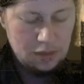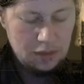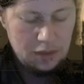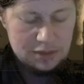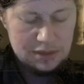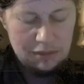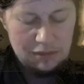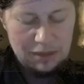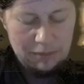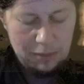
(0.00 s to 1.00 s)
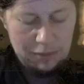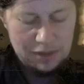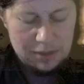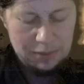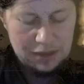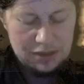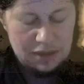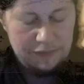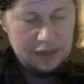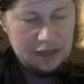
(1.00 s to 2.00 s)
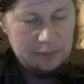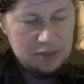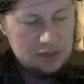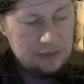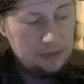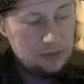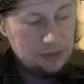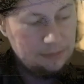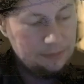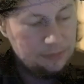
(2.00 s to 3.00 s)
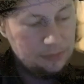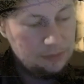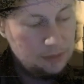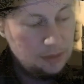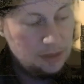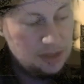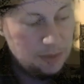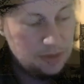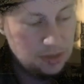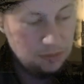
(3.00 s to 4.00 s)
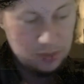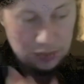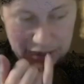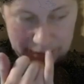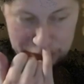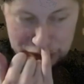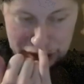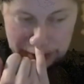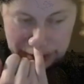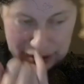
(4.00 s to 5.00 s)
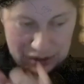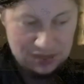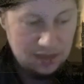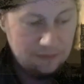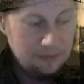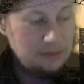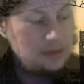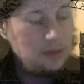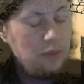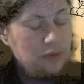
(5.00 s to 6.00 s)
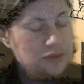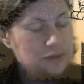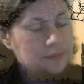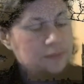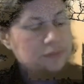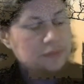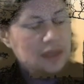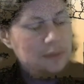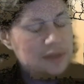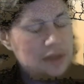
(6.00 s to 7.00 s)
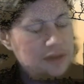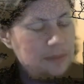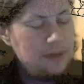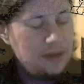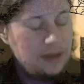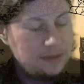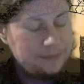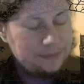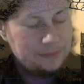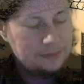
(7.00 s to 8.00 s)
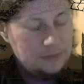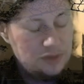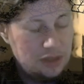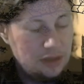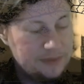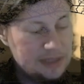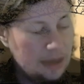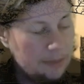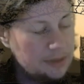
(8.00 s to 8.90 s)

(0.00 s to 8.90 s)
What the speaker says: Slowly, memory supplanted the vague images of her dream. Switching onto a lamp beside her bed, Lisette frowned at her watch. It was close to midnight. She had overslept.